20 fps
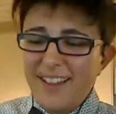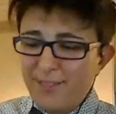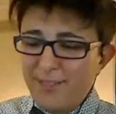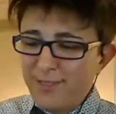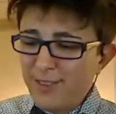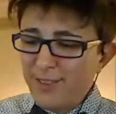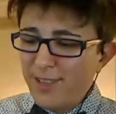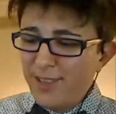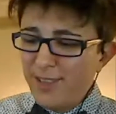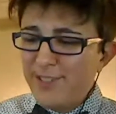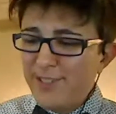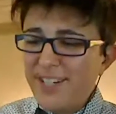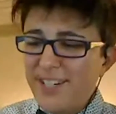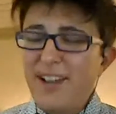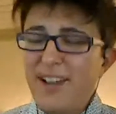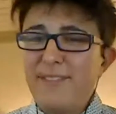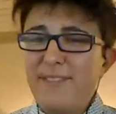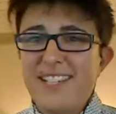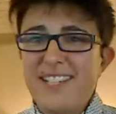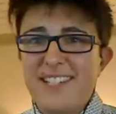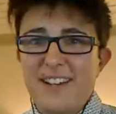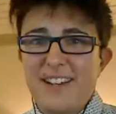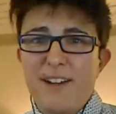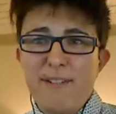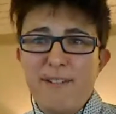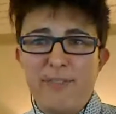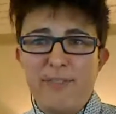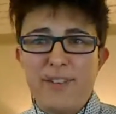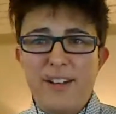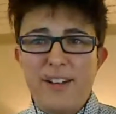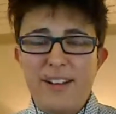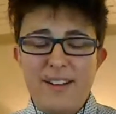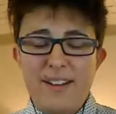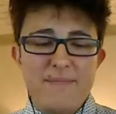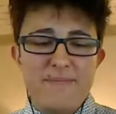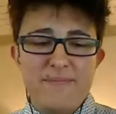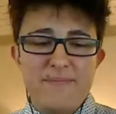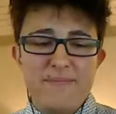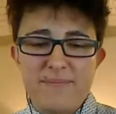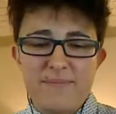lifting heavy stuff.
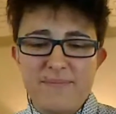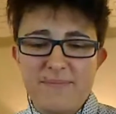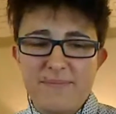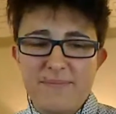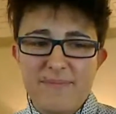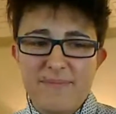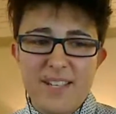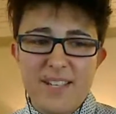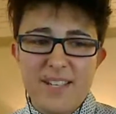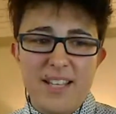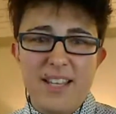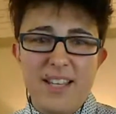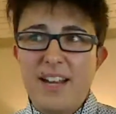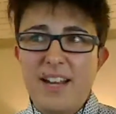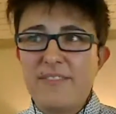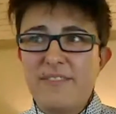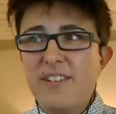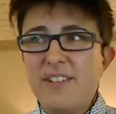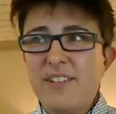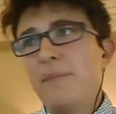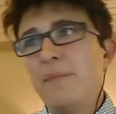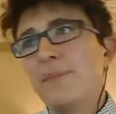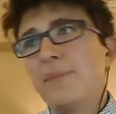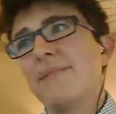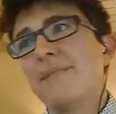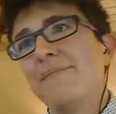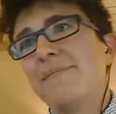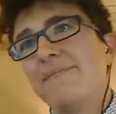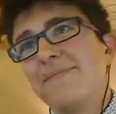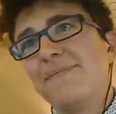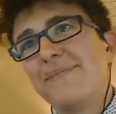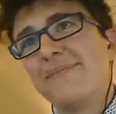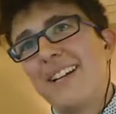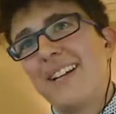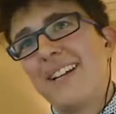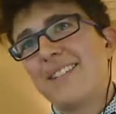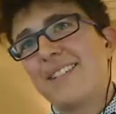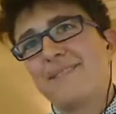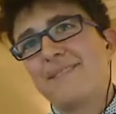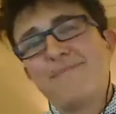A lot of times.
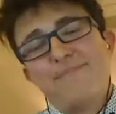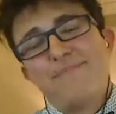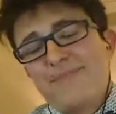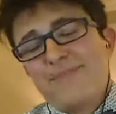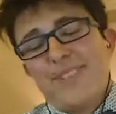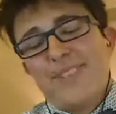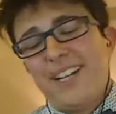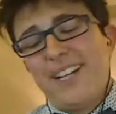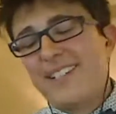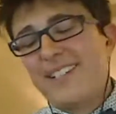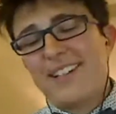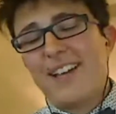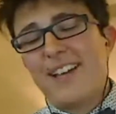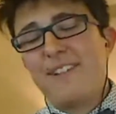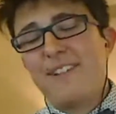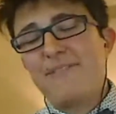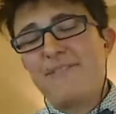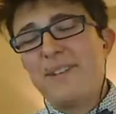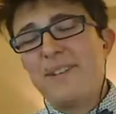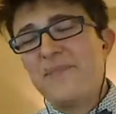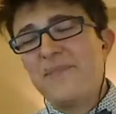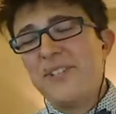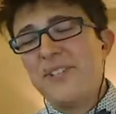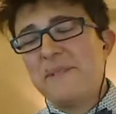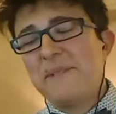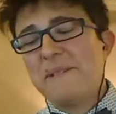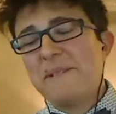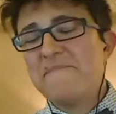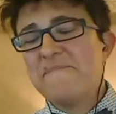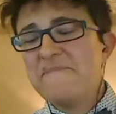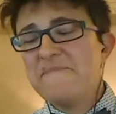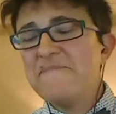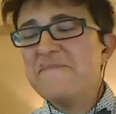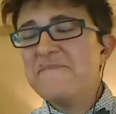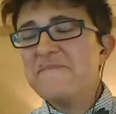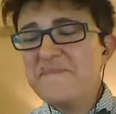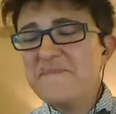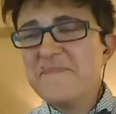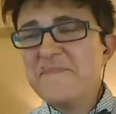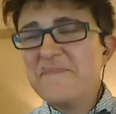It's a lot of fun to me.
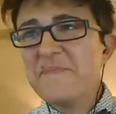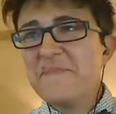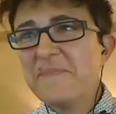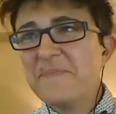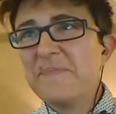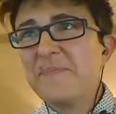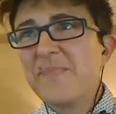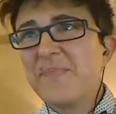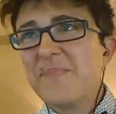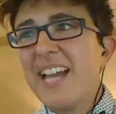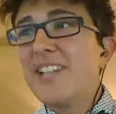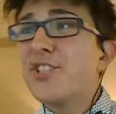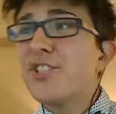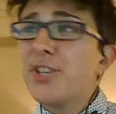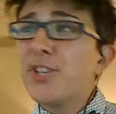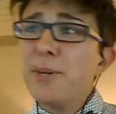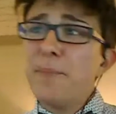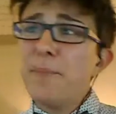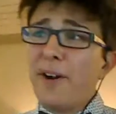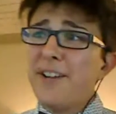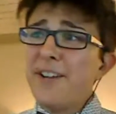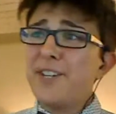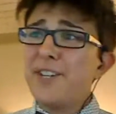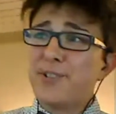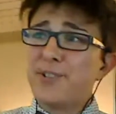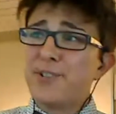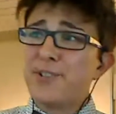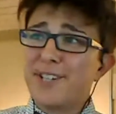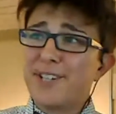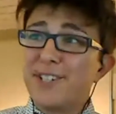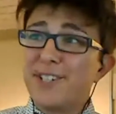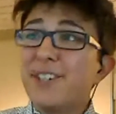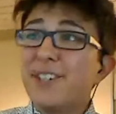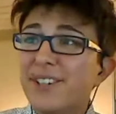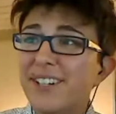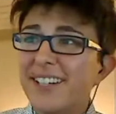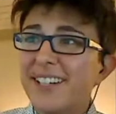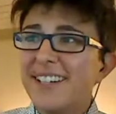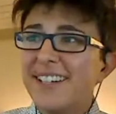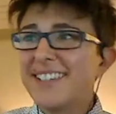And it's a good party trick too.
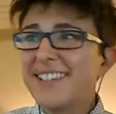It's